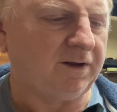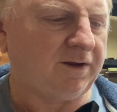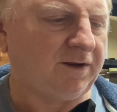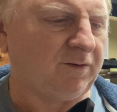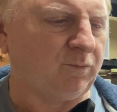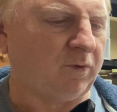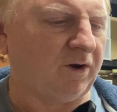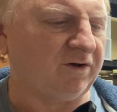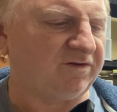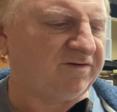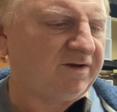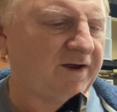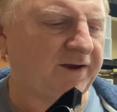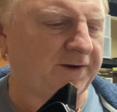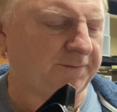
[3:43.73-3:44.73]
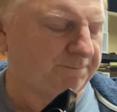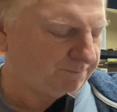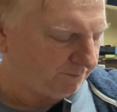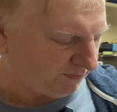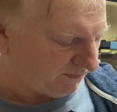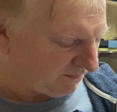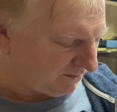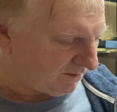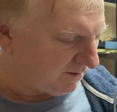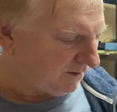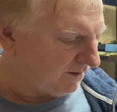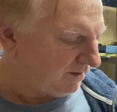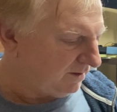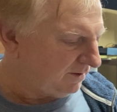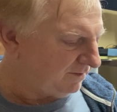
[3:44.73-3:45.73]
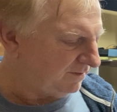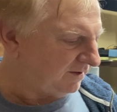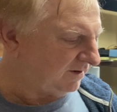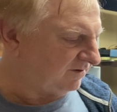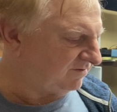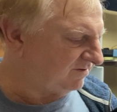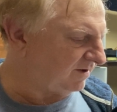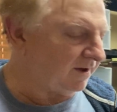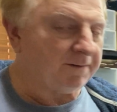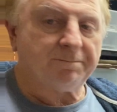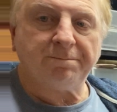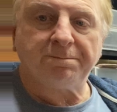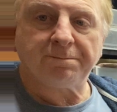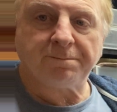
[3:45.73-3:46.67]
It won't say that's a